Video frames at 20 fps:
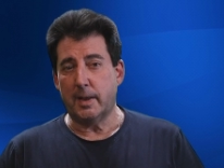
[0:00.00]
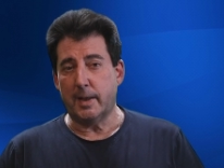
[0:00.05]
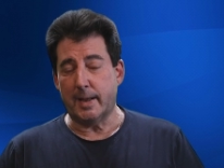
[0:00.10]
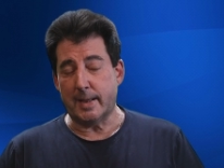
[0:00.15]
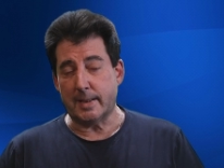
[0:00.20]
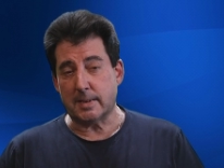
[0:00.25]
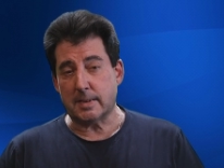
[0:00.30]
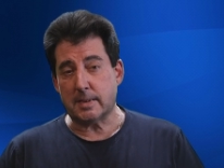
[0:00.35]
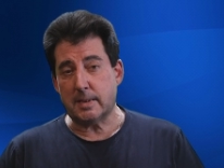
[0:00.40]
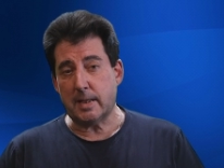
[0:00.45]

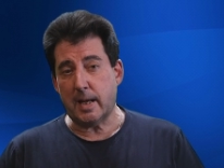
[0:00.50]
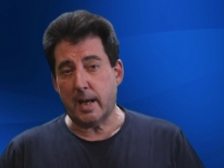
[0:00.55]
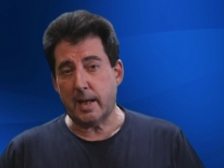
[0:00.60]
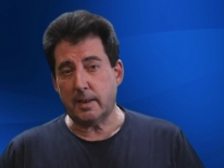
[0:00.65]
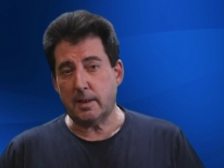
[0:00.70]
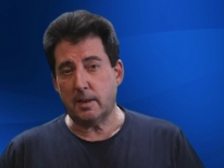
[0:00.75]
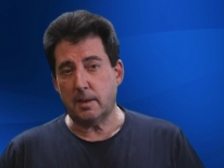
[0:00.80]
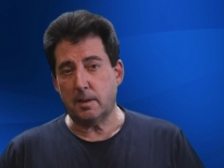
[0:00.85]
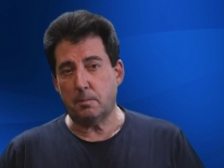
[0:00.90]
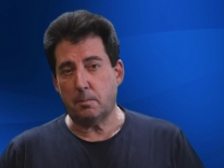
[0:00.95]

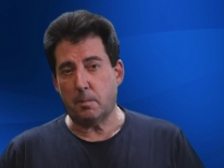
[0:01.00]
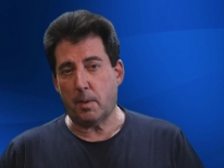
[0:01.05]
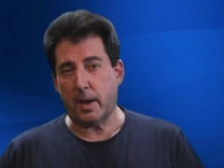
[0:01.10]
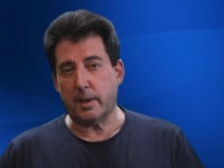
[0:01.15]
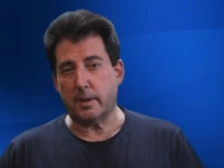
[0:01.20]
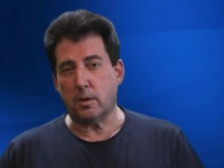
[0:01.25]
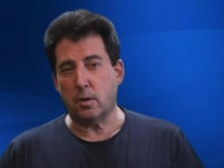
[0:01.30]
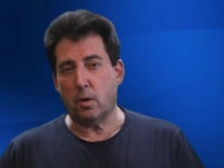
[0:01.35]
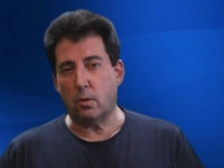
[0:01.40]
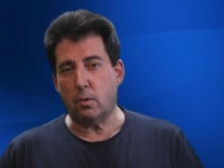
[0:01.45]
Instead,
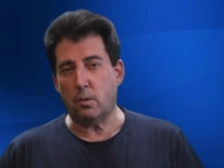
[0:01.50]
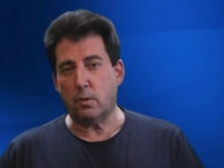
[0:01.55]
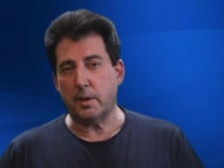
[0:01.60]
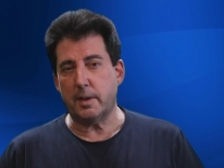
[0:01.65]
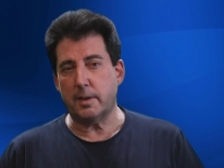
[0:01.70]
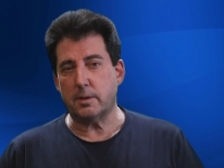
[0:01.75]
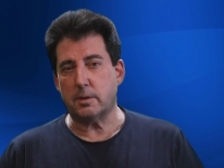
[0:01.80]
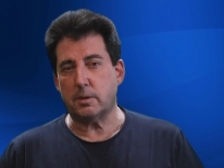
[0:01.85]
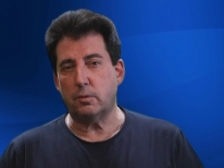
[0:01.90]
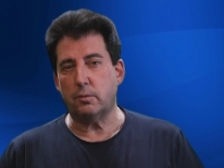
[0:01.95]
my goal
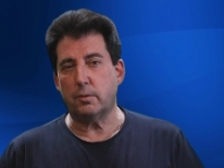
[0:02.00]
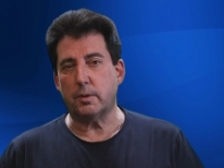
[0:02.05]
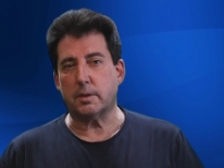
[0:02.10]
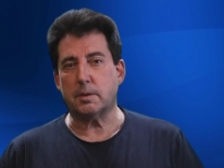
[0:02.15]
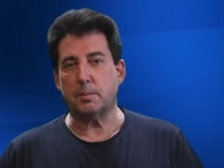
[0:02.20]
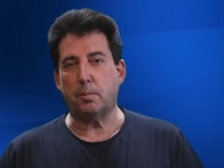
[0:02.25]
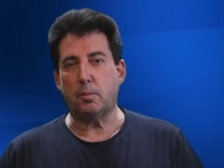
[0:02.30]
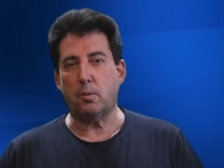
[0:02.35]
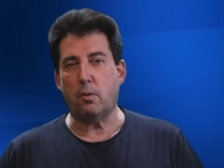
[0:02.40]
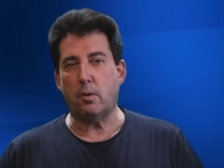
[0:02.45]
is to
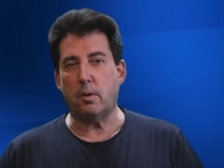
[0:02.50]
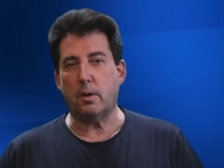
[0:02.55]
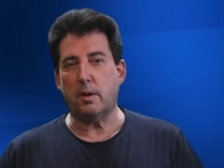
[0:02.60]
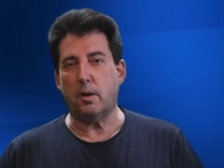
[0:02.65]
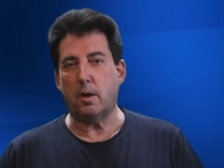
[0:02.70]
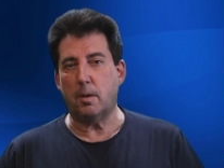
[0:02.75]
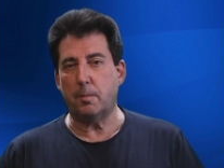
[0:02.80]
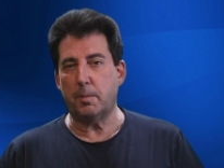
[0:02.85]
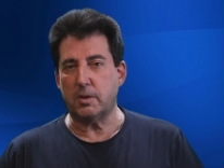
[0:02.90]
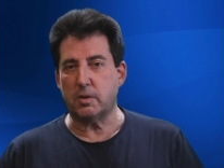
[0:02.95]
explore
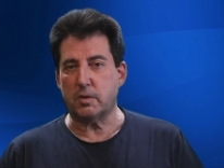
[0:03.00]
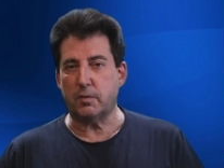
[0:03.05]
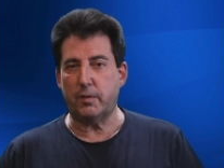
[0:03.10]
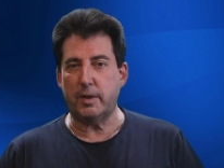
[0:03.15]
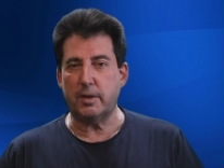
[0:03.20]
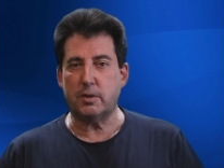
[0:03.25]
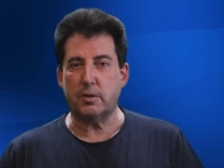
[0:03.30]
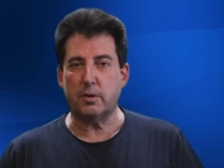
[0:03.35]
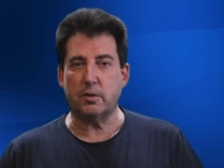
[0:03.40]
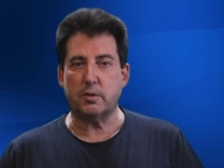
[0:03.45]
Homey's
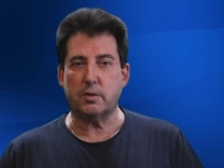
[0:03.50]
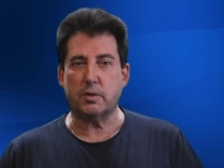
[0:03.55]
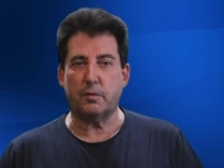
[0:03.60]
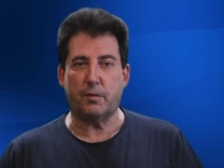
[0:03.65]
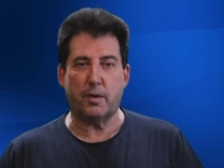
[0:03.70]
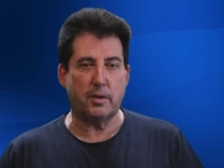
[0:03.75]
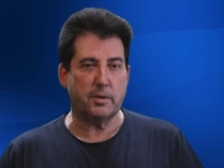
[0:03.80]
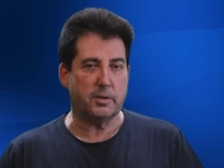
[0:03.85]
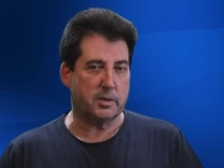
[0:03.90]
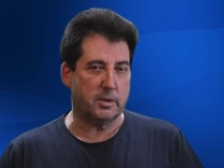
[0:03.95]
features,
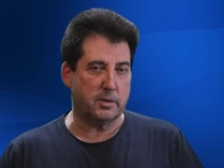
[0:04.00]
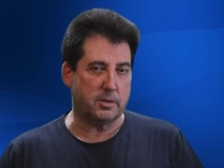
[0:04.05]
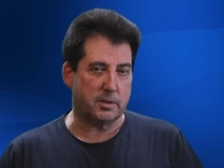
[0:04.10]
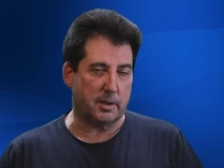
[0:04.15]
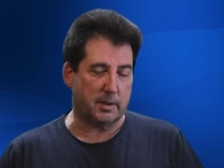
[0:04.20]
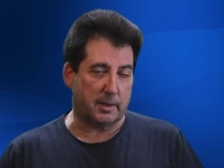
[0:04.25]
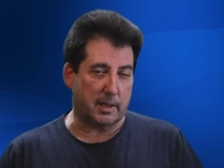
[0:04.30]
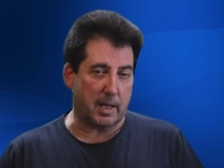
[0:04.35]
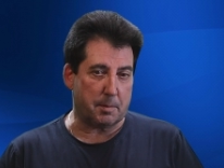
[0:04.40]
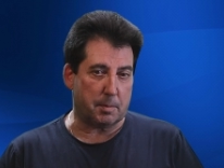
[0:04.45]
functions,
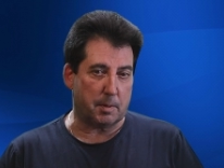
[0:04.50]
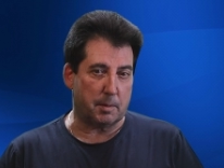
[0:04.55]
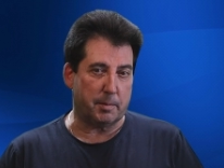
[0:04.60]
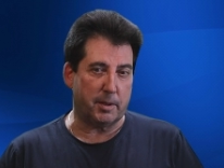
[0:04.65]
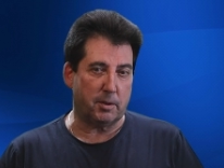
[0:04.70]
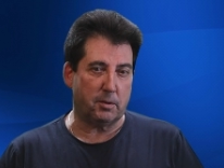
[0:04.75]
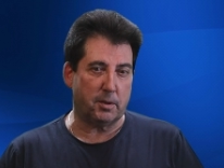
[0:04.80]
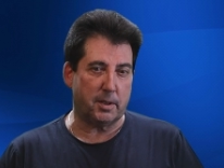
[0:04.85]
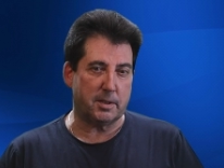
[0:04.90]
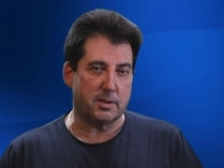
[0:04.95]
and
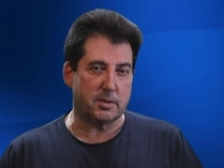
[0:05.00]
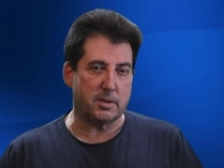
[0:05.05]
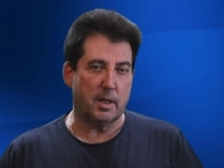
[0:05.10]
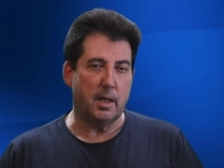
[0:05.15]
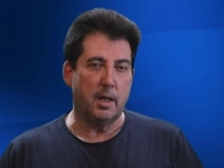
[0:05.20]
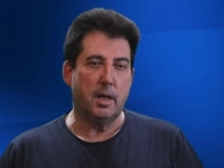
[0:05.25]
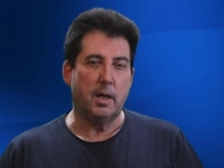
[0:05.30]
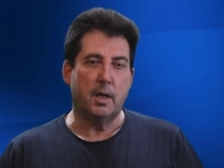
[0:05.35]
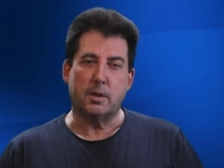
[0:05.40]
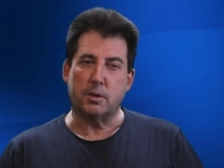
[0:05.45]
capabilities,
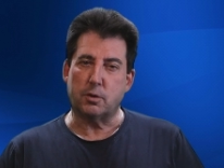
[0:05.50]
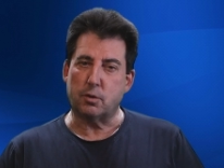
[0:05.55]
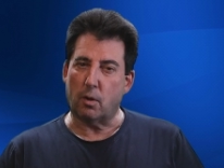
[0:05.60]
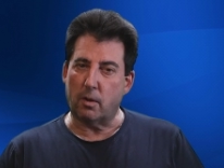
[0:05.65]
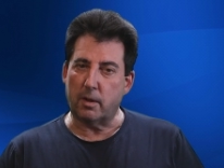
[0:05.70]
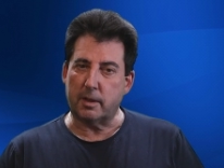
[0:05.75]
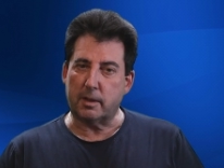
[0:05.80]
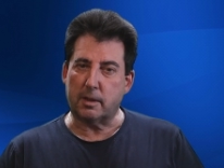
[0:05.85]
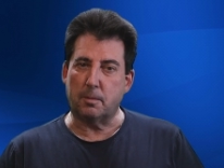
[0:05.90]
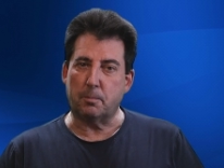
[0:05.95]

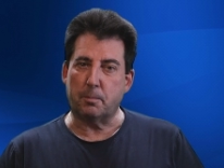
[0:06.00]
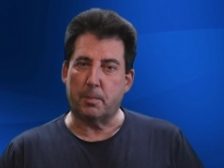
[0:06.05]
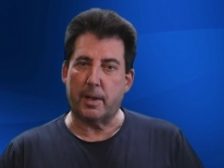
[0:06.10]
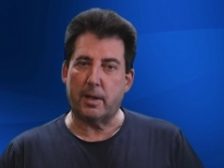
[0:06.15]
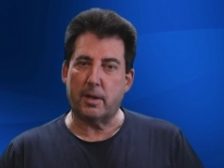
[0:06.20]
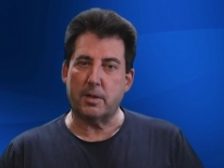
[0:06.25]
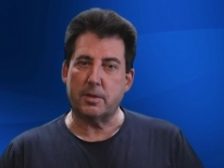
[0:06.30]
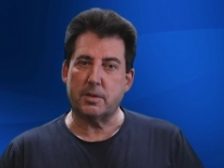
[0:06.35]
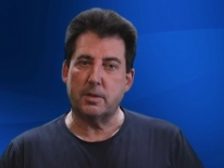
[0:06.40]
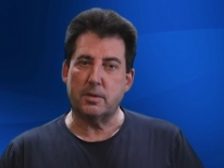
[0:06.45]
drawing
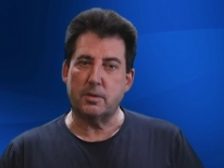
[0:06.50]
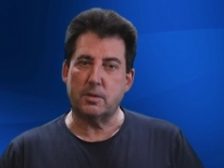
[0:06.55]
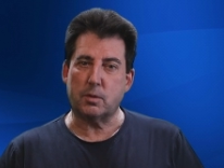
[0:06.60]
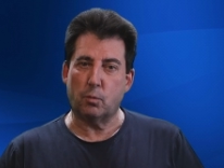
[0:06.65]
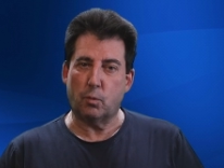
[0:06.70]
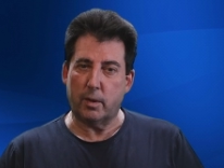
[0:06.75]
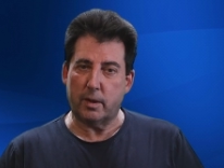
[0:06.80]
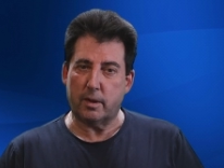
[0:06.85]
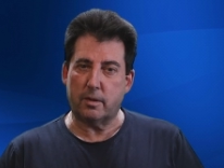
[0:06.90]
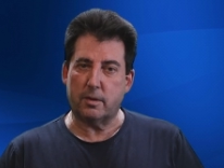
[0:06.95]
comparisons
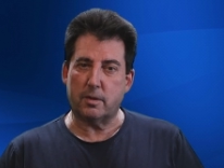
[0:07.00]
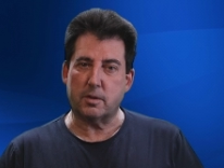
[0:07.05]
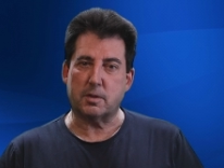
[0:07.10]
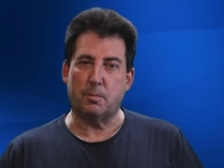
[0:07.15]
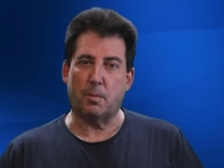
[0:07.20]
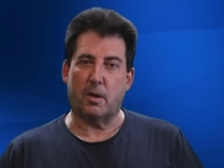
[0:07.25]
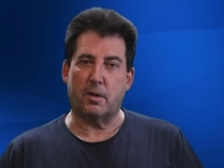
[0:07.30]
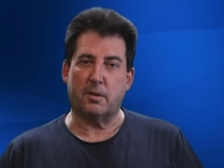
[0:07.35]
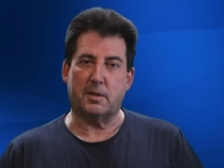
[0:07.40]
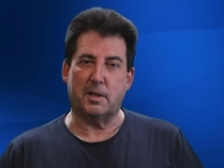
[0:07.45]
with the
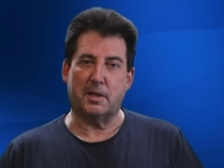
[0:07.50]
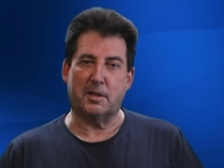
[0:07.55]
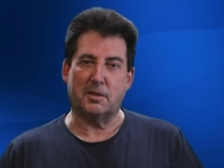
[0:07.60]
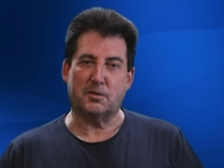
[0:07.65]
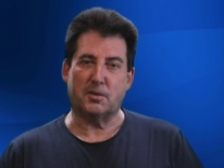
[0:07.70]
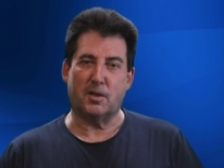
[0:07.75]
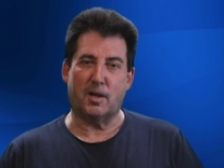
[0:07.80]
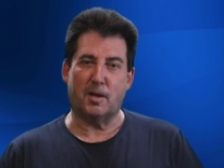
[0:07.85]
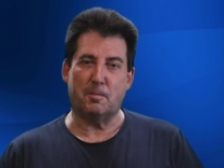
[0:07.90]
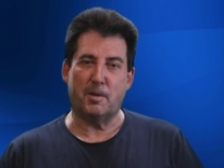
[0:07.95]

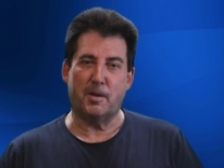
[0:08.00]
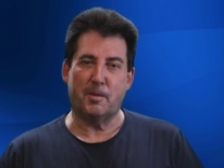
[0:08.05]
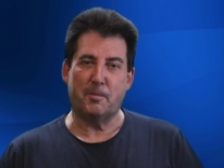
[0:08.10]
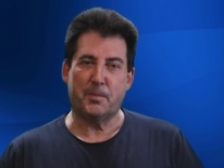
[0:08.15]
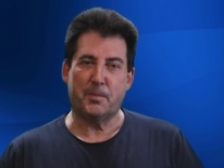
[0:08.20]
SmartThings Hub.